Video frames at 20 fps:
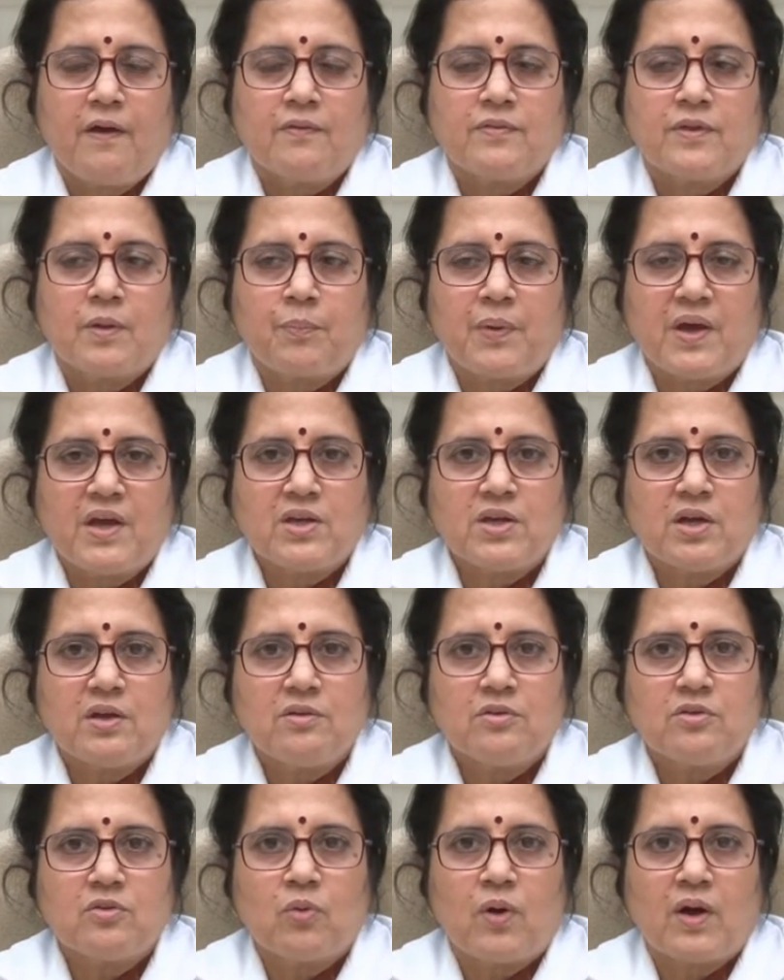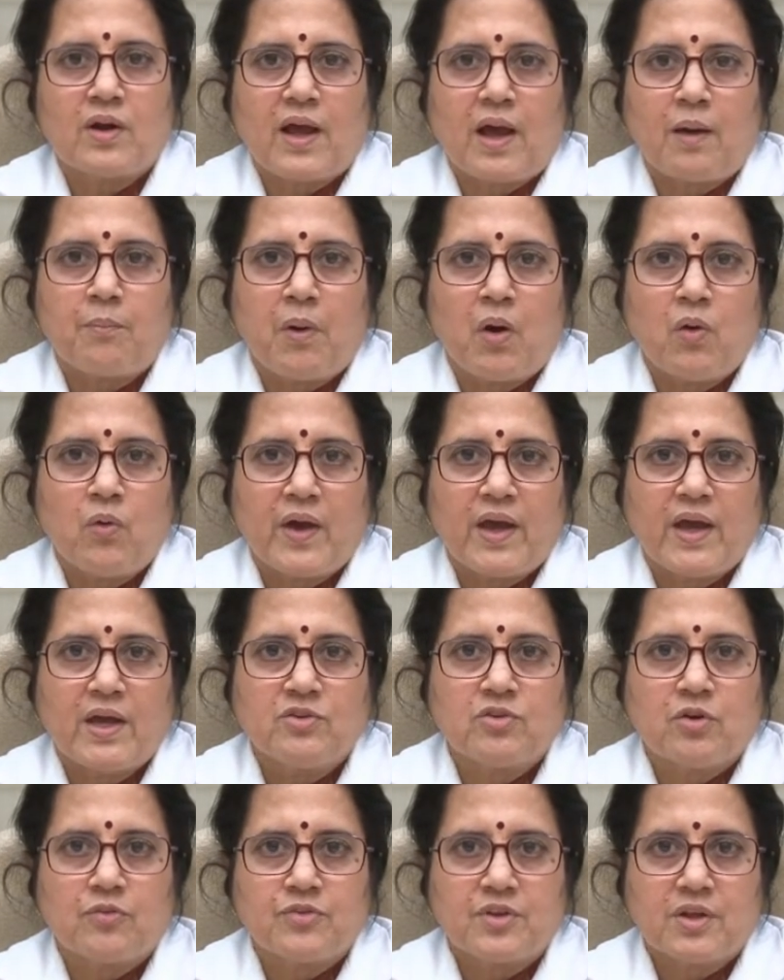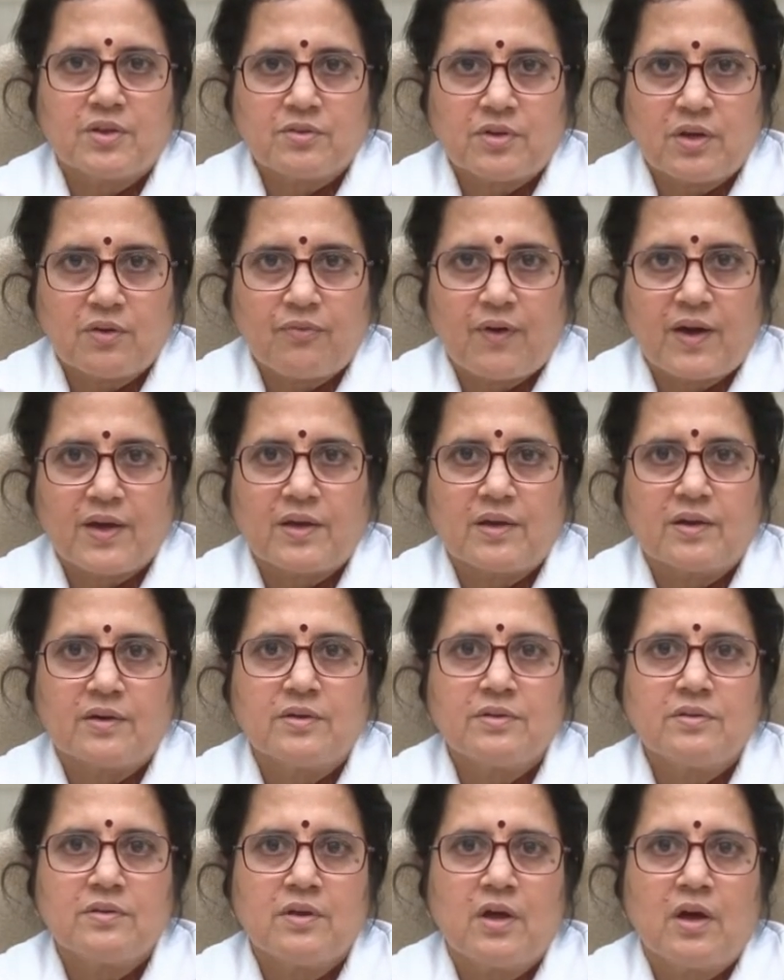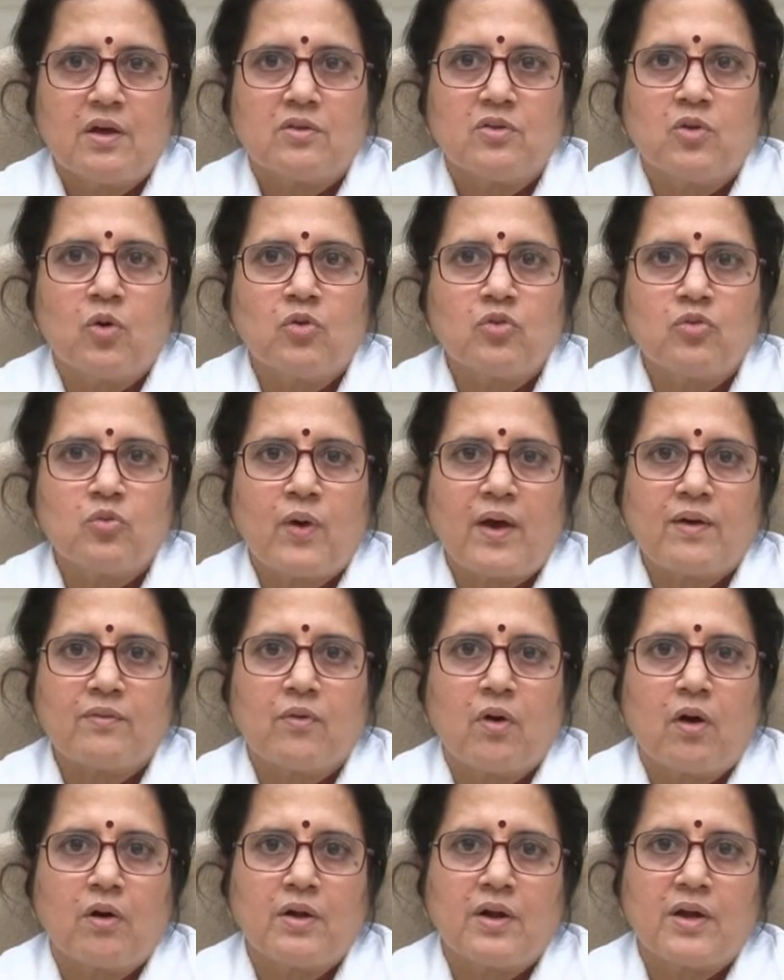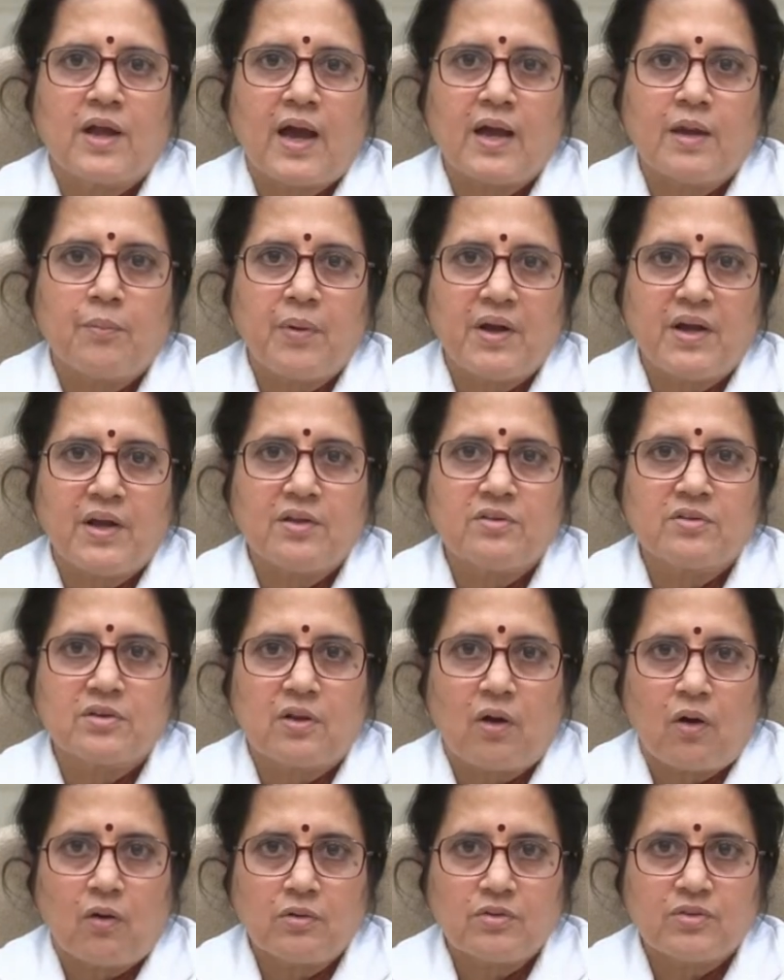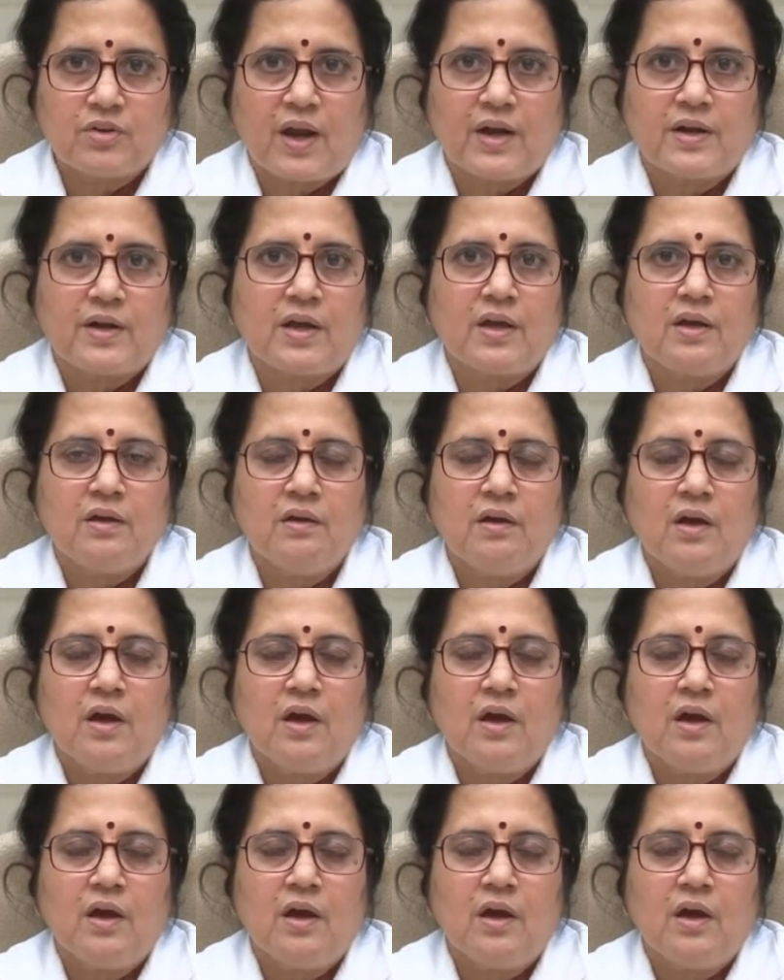The patients who are above age of 65 years, those who have got diabetes long standing,